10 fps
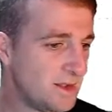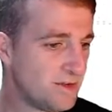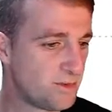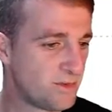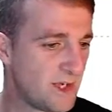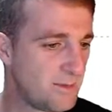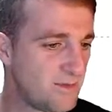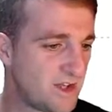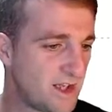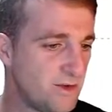Sometimes
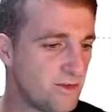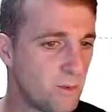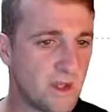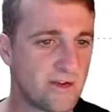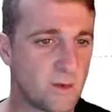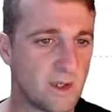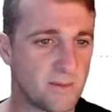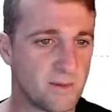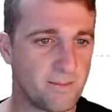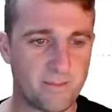you can use wick to wick,
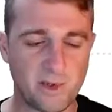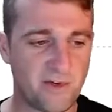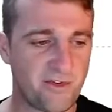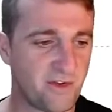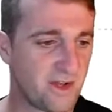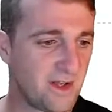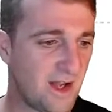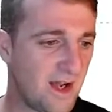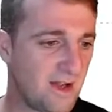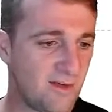but personally,
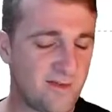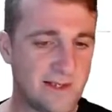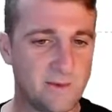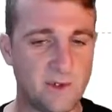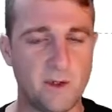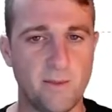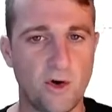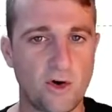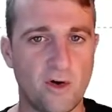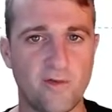I found a lot
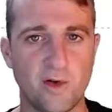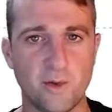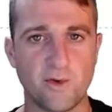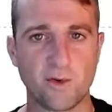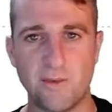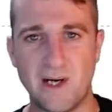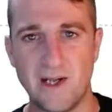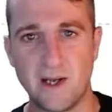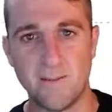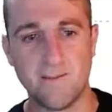more confluence with
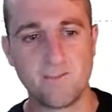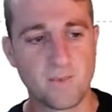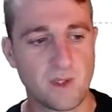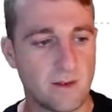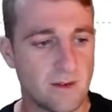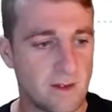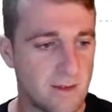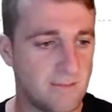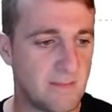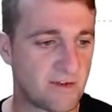
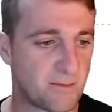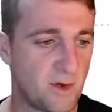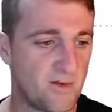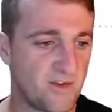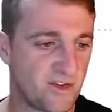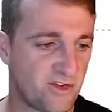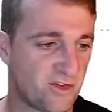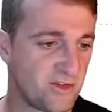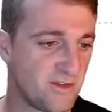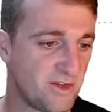my support and
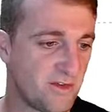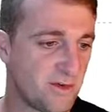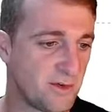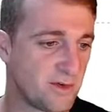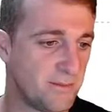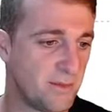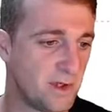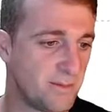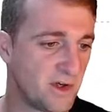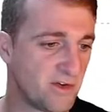resistance levels. I have to do it from
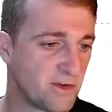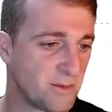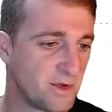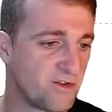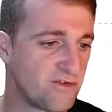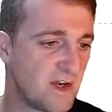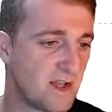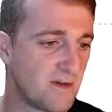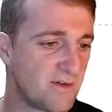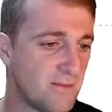body, so I'm going to drag
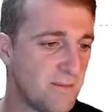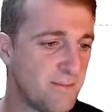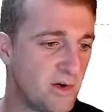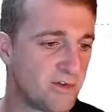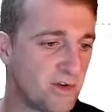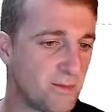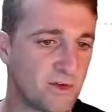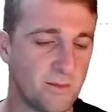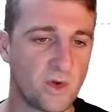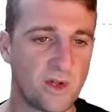it from the bottom,
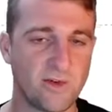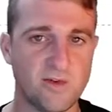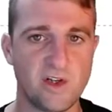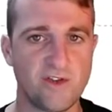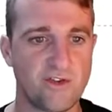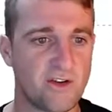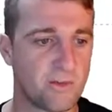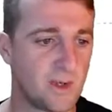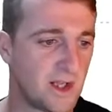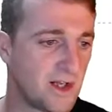so I'm looking for
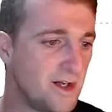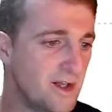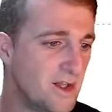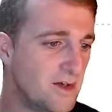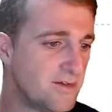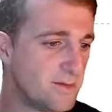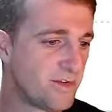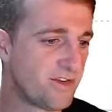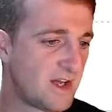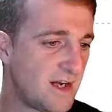retracement here. From the
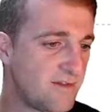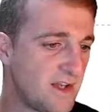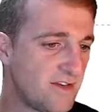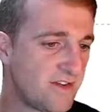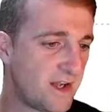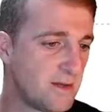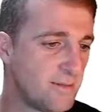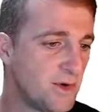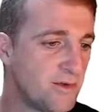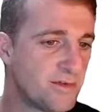start of the entire
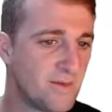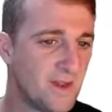move,